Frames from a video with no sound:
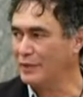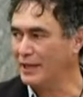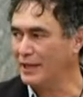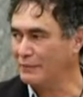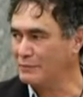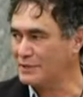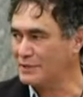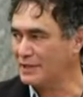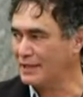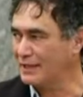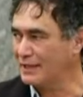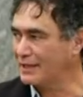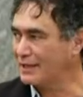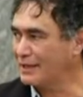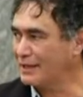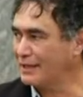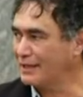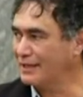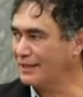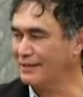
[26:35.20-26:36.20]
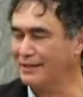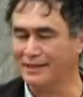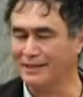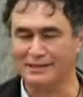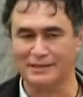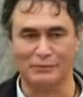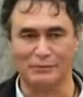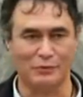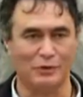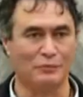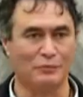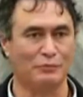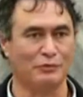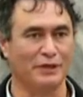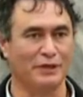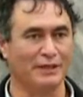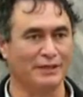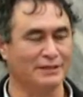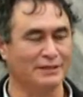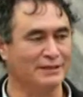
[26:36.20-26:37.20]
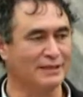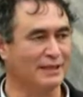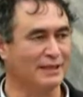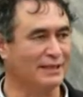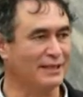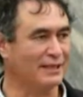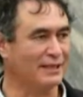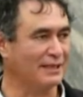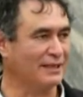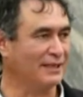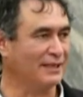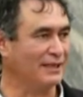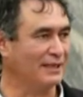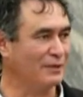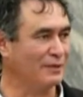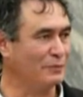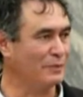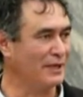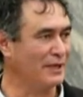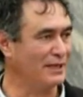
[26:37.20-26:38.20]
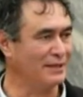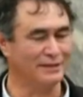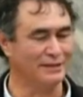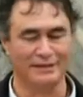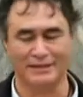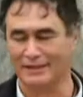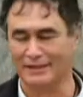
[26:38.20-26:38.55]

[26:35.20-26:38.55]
Perhaps the karakia that's appropriate is the karakia about